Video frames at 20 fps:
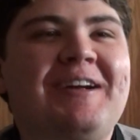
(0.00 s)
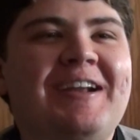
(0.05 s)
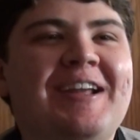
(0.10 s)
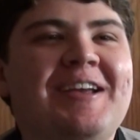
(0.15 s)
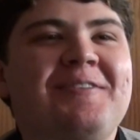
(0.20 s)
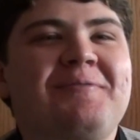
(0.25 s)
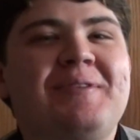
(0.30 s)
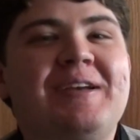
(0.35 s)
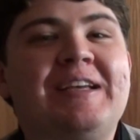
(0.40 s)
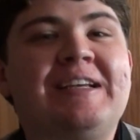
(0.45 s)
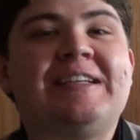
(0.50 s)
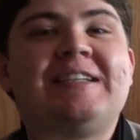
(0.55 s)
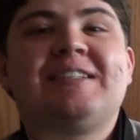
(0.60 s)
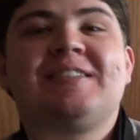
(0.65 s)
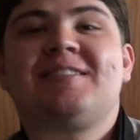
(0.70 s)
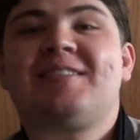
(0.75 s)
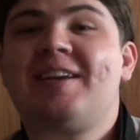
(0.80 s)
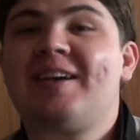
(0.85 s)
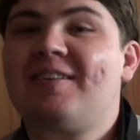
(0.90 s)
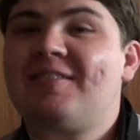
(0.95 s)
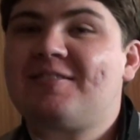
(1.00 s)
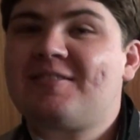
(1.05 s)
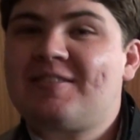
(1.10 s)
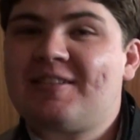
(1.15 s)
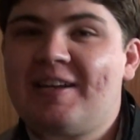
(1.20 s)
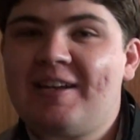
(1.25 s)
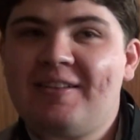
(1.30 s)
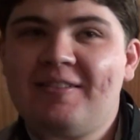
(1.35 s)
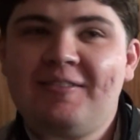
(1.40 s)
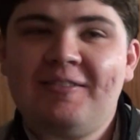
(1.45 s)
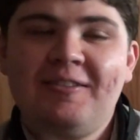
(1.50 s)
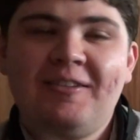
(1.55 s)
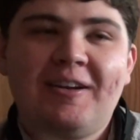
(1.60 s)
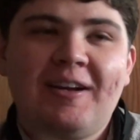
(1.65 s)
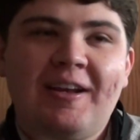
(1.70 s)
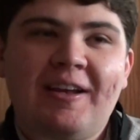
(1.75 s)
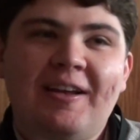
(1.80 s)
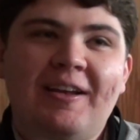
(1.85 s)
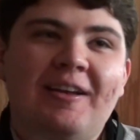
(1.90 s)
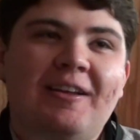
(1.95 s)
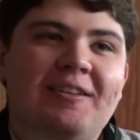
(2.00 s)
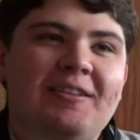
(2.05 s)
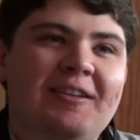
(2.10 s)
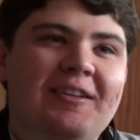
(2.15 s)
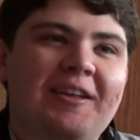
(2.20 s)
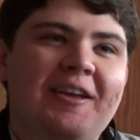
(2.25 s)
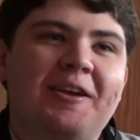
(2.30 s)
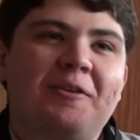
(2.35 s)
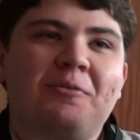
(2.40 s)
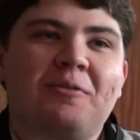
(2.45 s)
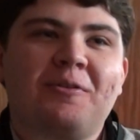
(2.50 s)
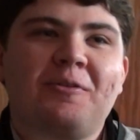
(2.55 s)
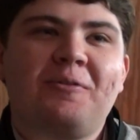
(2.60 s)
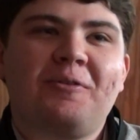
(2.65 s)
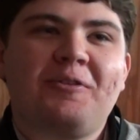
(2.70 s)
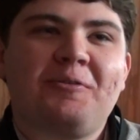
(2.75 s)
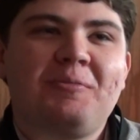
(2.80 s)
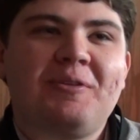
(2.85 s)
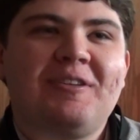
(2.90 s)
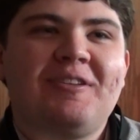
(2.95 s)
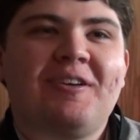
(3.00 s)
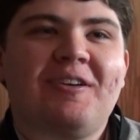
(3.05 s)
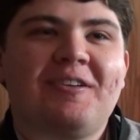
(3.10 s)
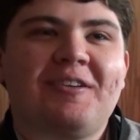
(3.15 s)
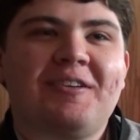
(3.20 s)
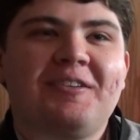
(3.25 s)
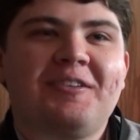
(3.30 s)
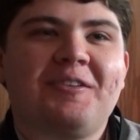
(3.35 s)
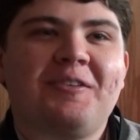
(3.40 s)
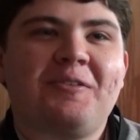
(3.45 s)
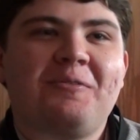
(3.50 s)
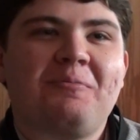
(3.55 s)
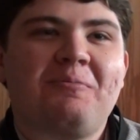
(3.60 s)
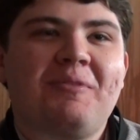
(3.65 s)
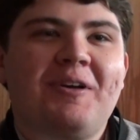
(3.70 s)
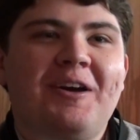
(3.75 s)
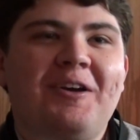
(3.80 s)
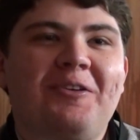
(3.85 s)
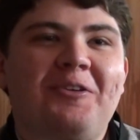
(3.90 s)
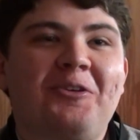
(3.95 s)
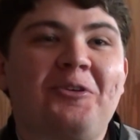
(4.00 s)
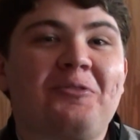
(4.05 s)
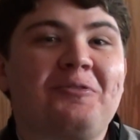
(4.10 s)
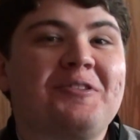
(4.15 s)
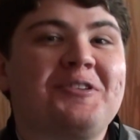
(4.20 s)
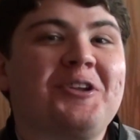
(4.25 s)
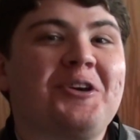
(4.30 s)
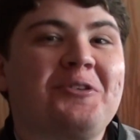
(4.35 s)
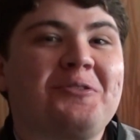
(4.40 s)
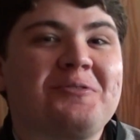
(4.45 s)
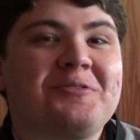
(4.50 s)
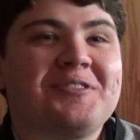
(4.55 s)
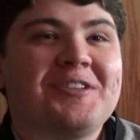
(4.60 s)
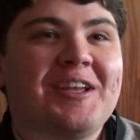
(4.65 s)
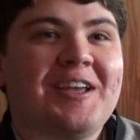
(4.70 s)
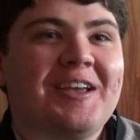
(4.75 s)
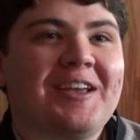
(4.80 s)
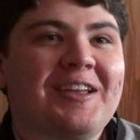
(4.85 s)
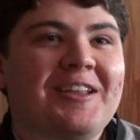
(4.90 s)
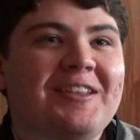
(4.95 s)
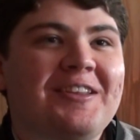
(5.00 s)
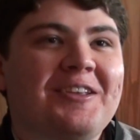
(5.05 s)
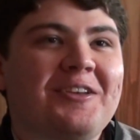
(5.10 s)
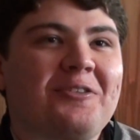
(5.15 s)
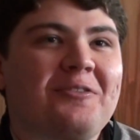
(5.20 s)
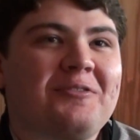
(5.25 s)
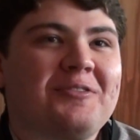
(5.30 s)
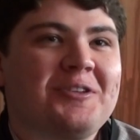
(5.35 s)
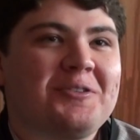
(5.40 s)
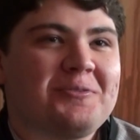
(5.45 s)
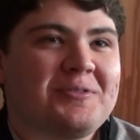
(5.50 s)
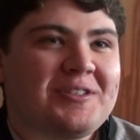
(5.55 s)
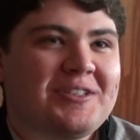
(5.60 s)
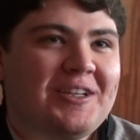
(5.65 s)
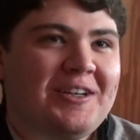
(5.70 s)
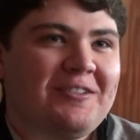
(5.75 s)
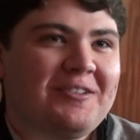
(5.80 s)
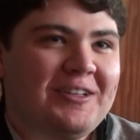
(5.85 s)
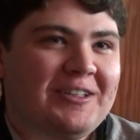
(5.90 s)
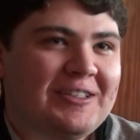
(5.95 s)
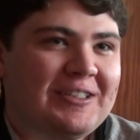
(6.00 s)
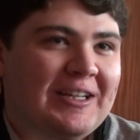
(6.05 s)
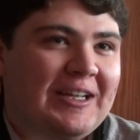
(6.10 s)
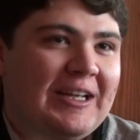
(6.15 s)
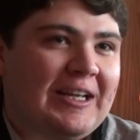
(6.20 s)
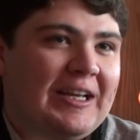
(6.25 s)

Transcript: name is Tanner Saylor, and today we're going to be talking about overtones and the Overtone Series,